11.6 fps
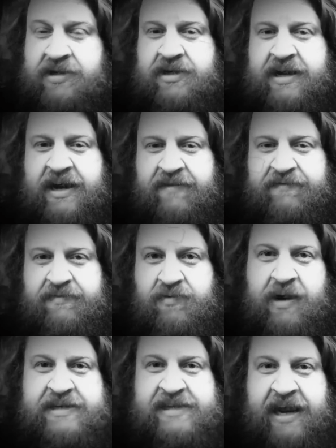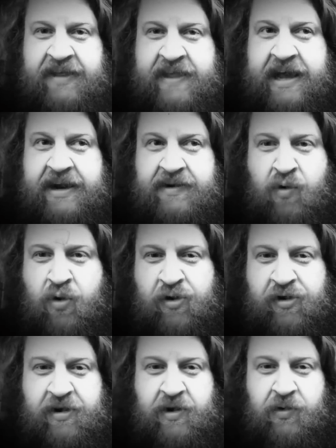kind of attain that
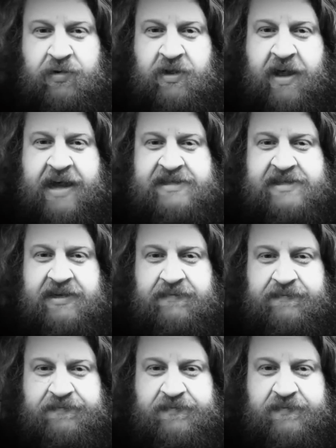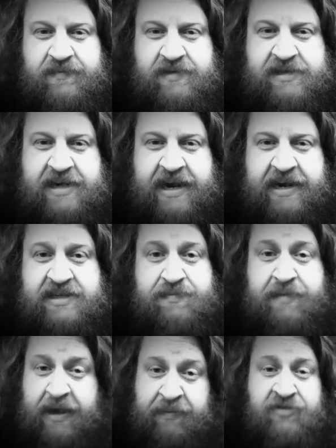horror cult classic status. Baby